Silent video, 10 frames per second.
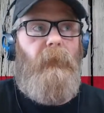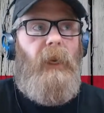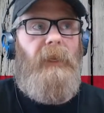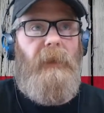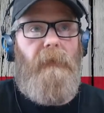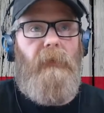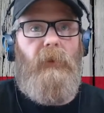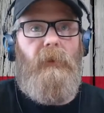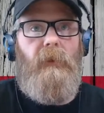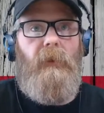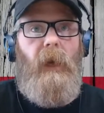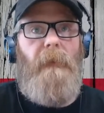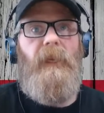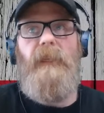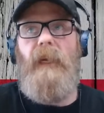endeavor. I
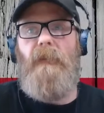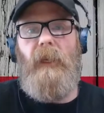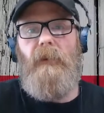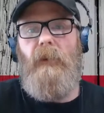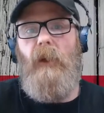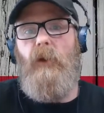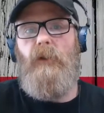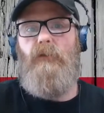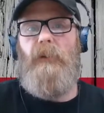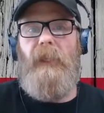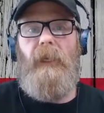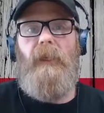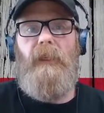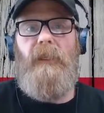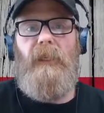mean, it's not like
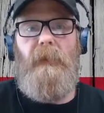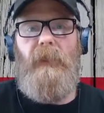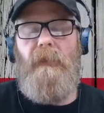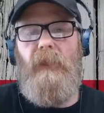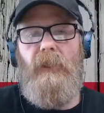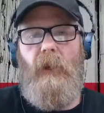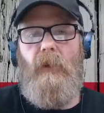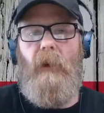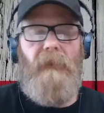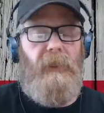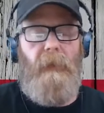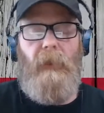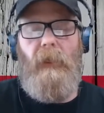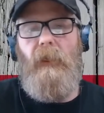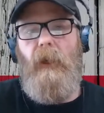ridiculously expensive to start off
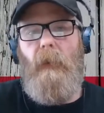simply,